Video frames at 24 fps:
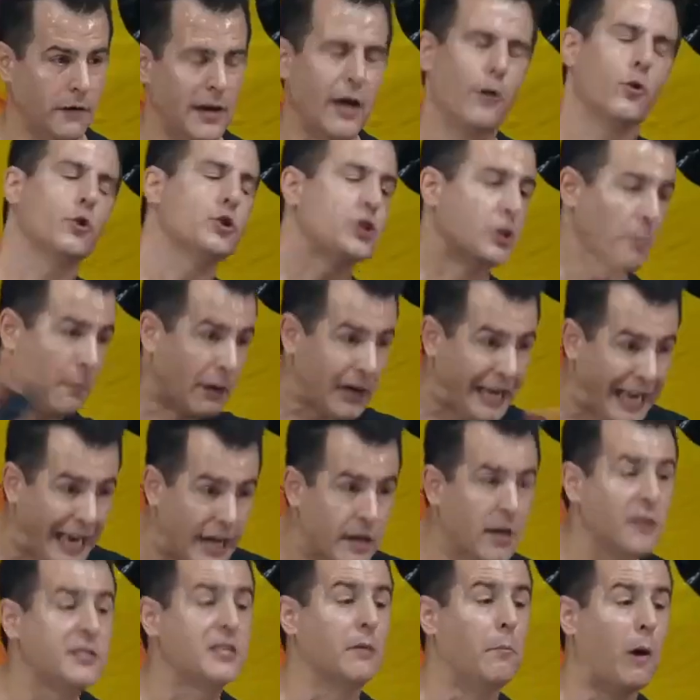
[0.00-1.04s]
Now there's some, again,
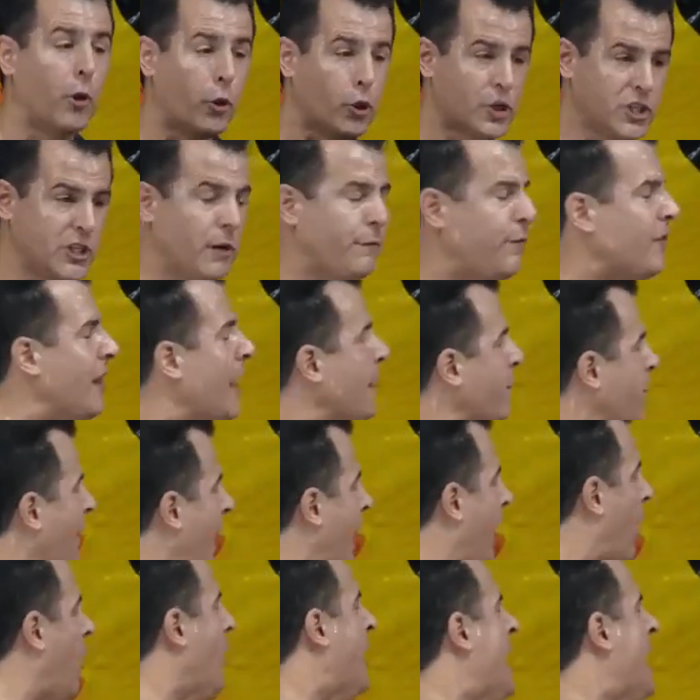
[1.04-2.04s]
some other stuff in that file.